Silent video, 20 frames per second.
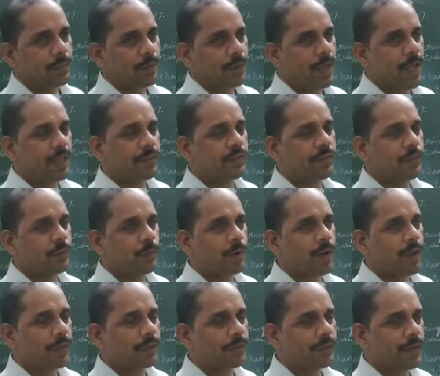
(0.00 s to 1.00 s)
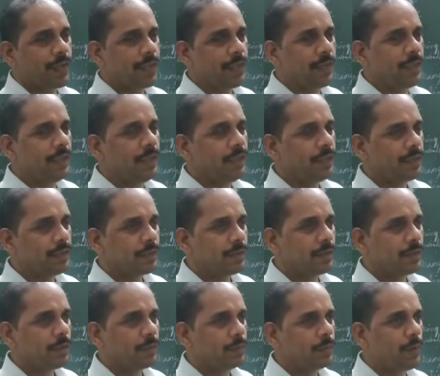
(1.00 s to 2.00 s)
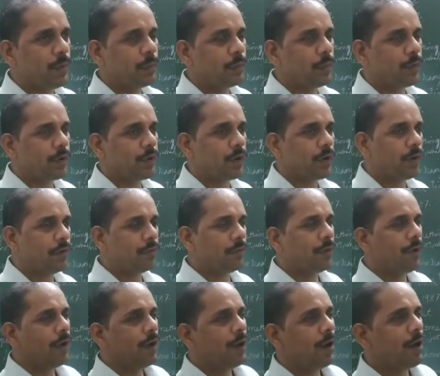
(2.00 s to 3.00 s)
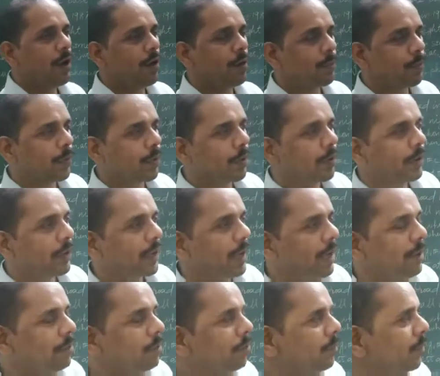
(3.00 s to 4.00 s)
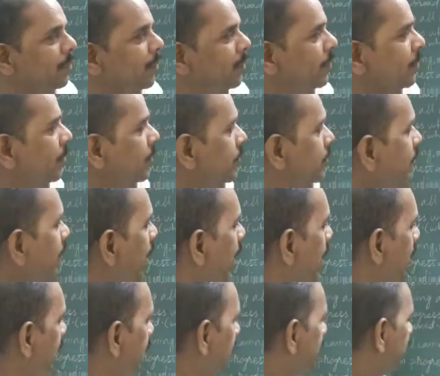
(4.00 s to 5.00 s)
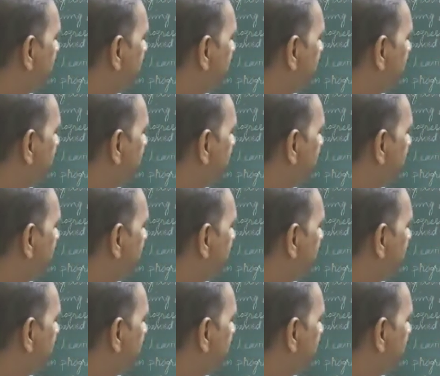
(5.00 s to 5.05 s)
As it was raining, we put off our program to start.